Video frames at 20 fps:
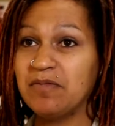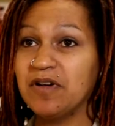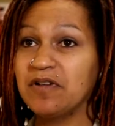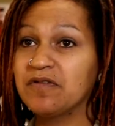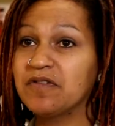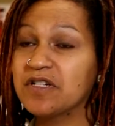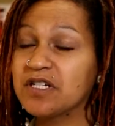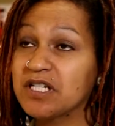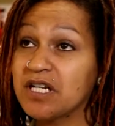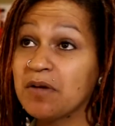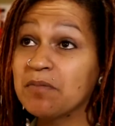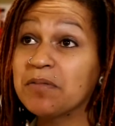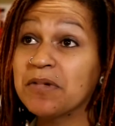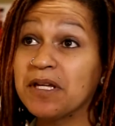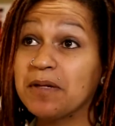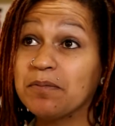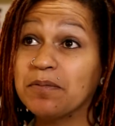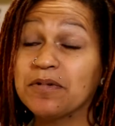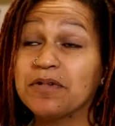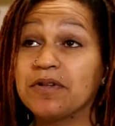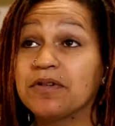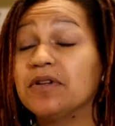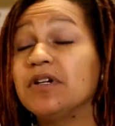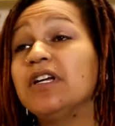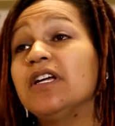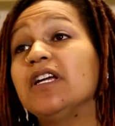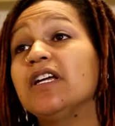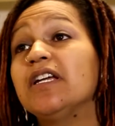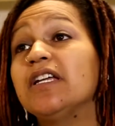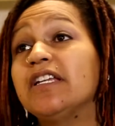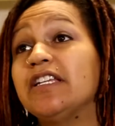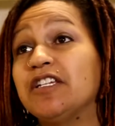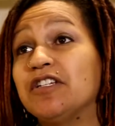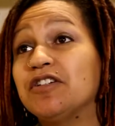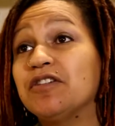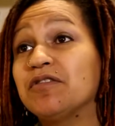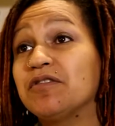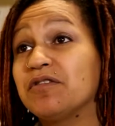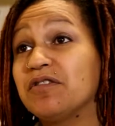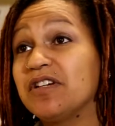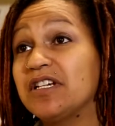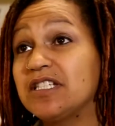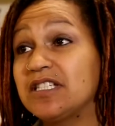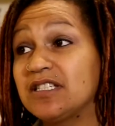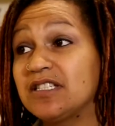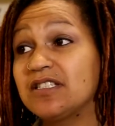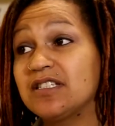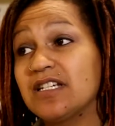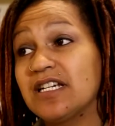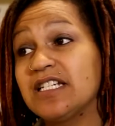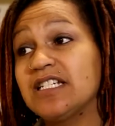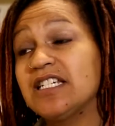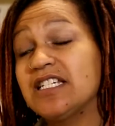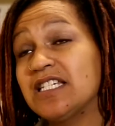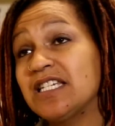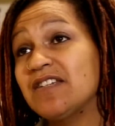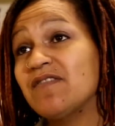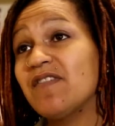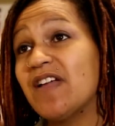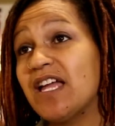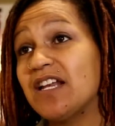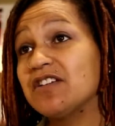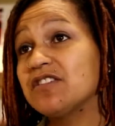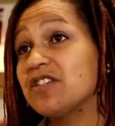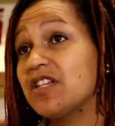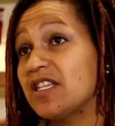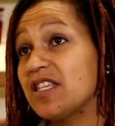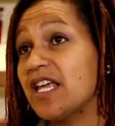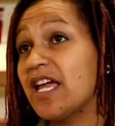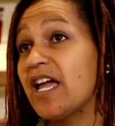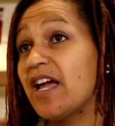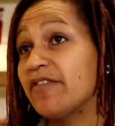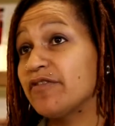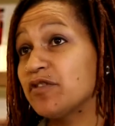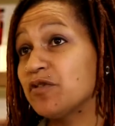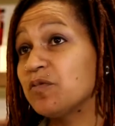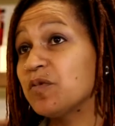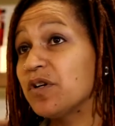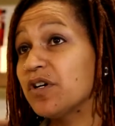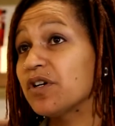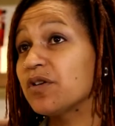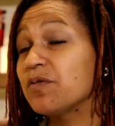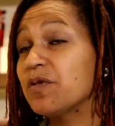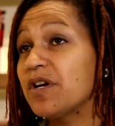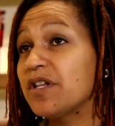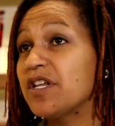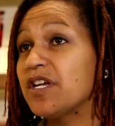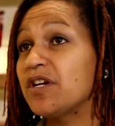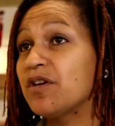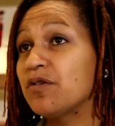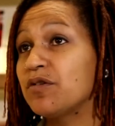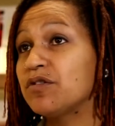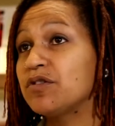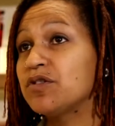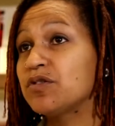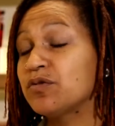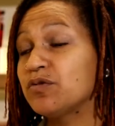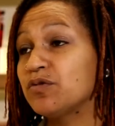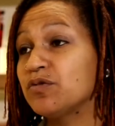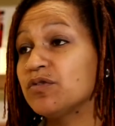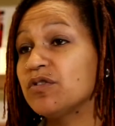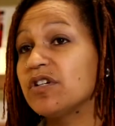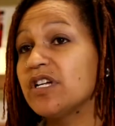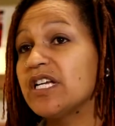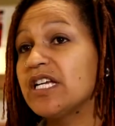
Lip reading: But for some people, it's a disadvantage that they have to work while they go to school.